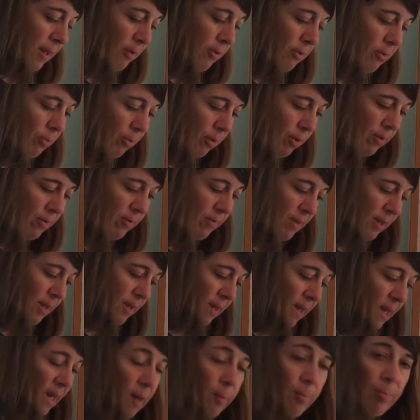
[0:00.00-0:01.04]
towards the
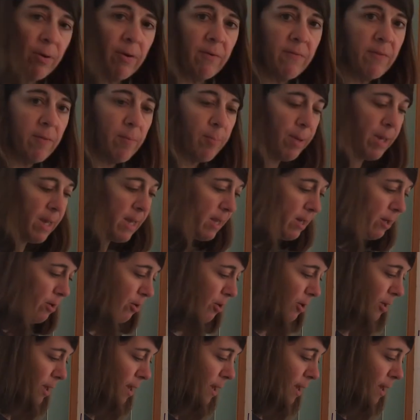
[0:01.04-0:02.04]
top of the page.